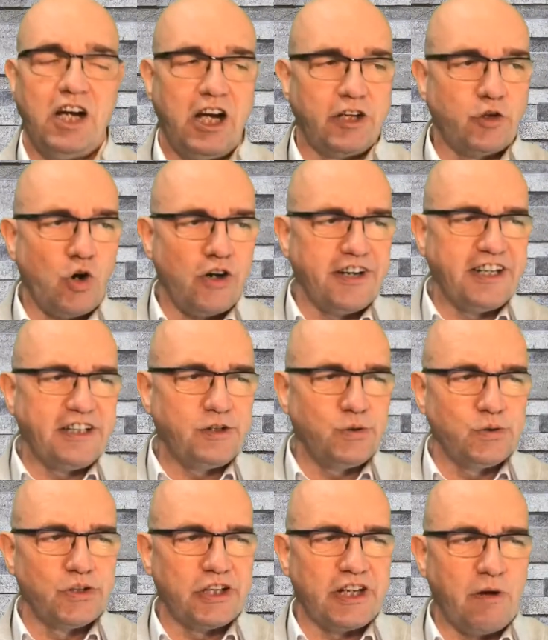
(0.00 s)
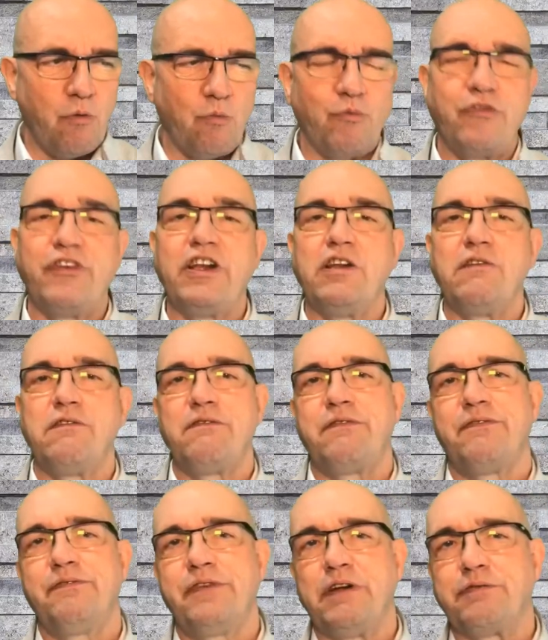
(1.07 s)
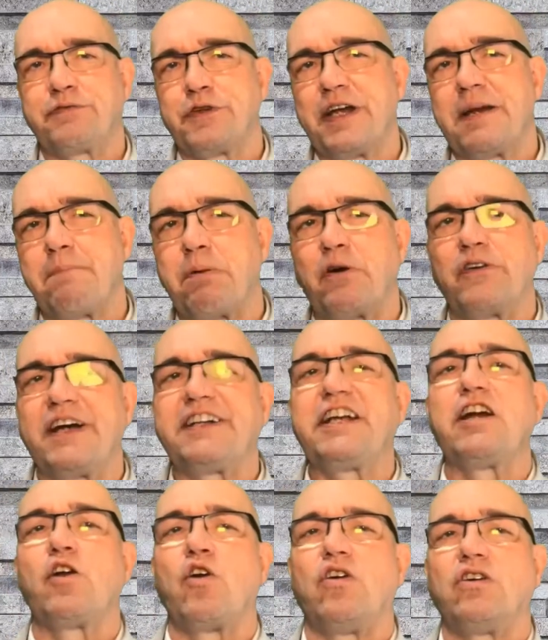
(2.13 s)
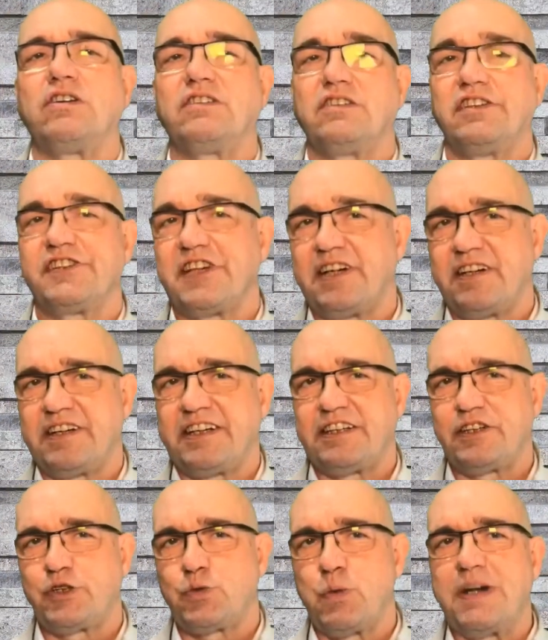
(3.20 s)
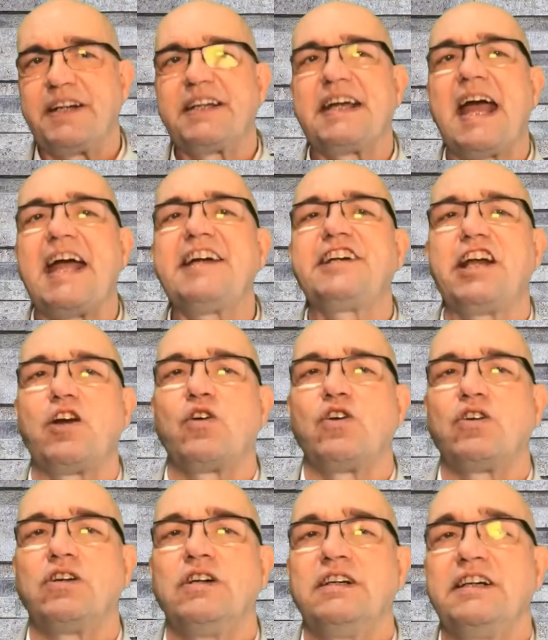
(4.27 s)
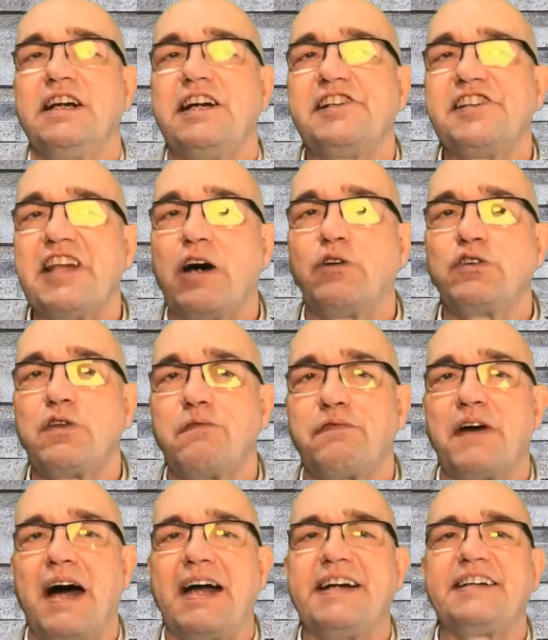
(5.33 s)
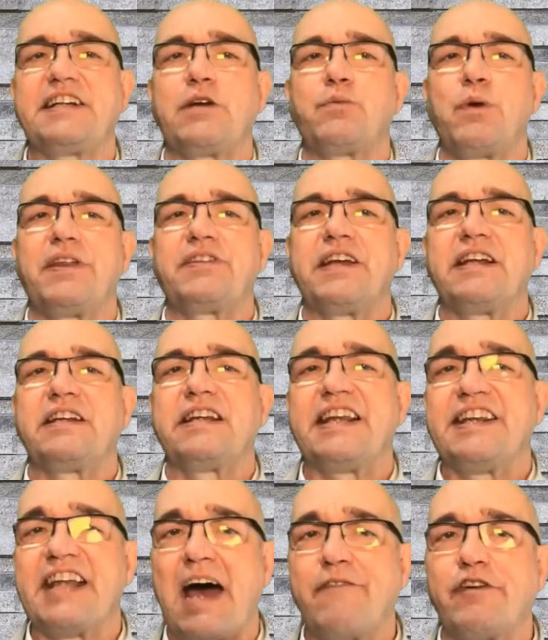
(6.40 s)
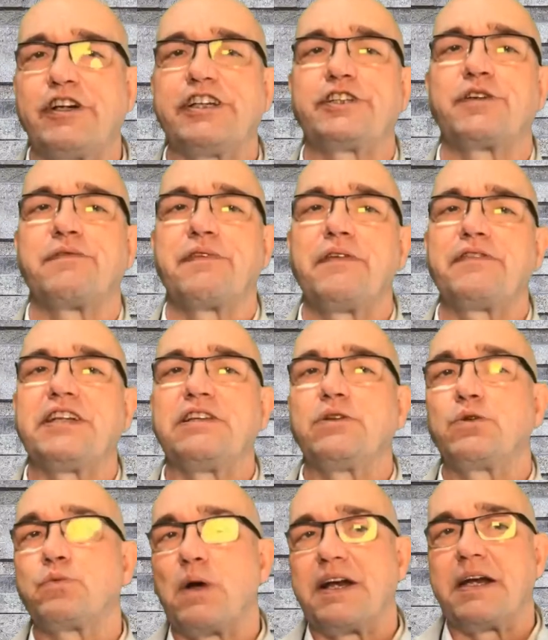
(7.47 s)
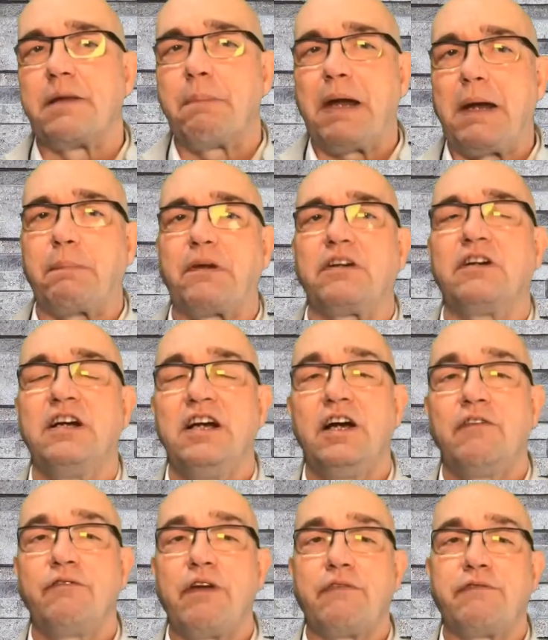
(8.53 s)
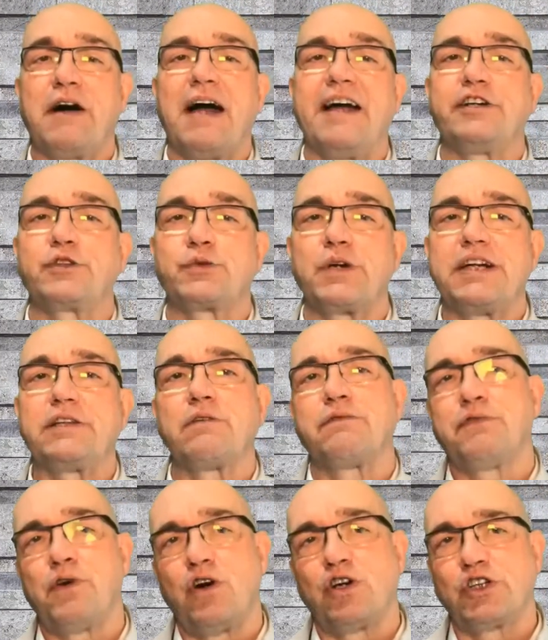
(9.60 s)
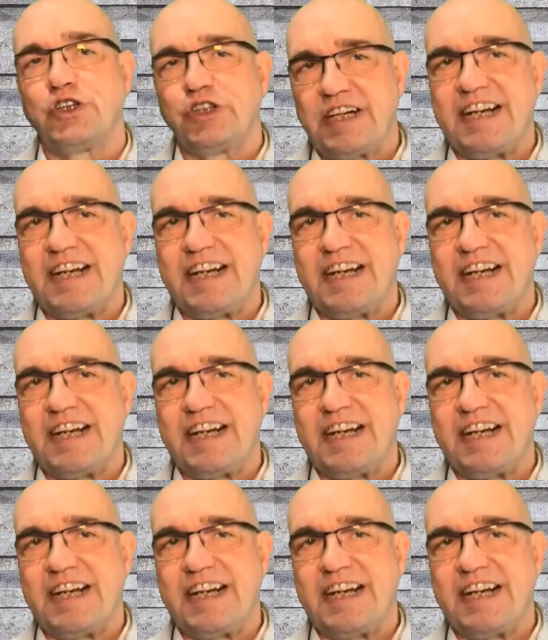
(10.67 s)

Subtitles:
According to the Wilfredi Pareto law, also the 2080 law, is known to find that within an average of 15 to 20 people, we find 3 to 4 good